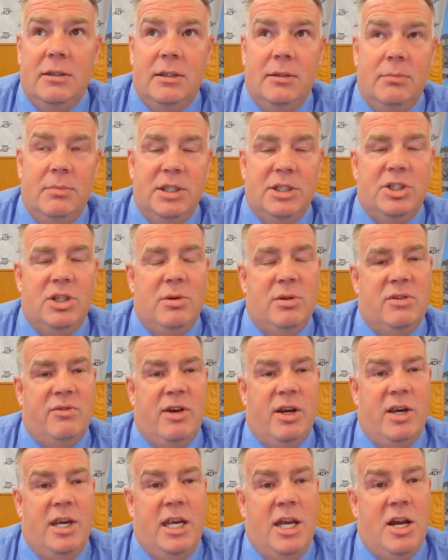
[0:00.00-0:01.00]
but she was
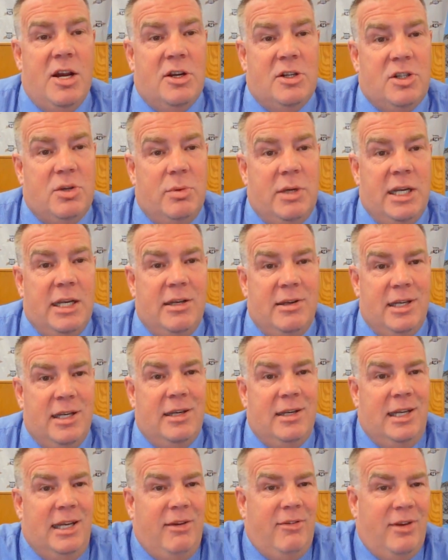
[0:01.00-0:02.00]
very young, so we
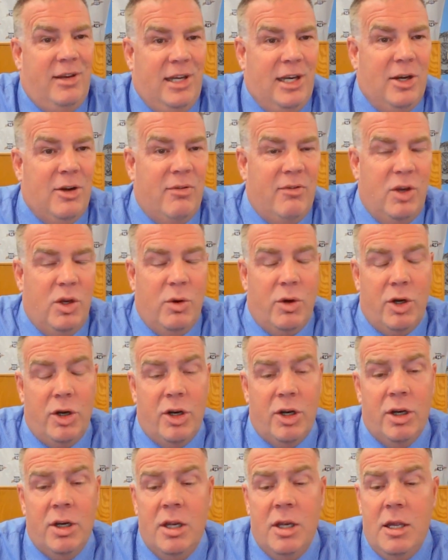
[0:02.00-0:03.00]
didn't interview
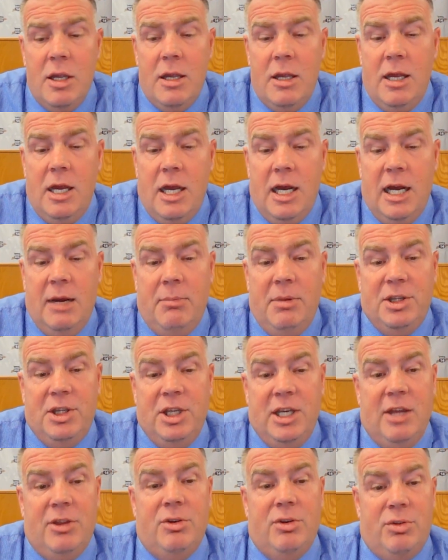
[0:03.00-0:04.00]
her. But
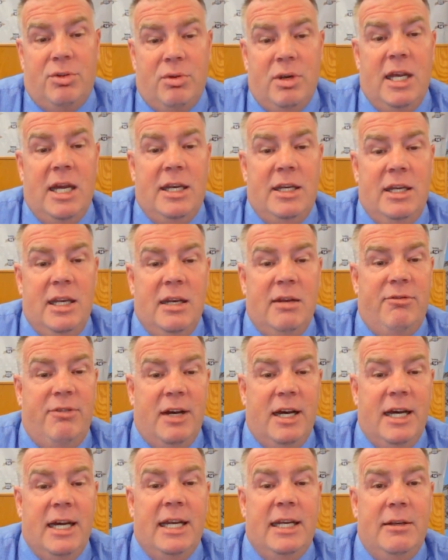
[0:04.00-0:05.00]
the other 3
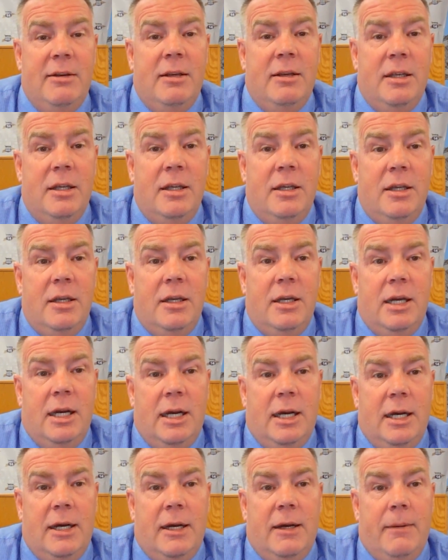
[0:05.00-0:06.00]
identified,
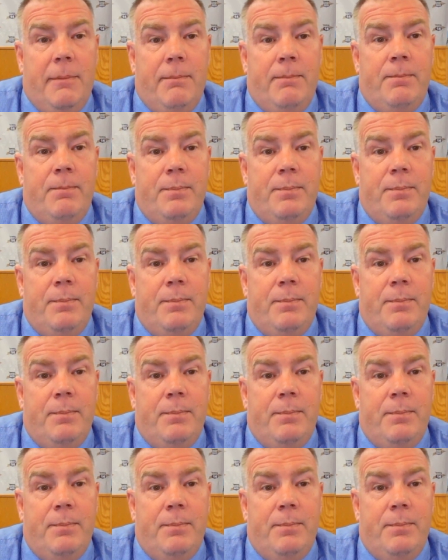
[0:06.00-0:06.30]
the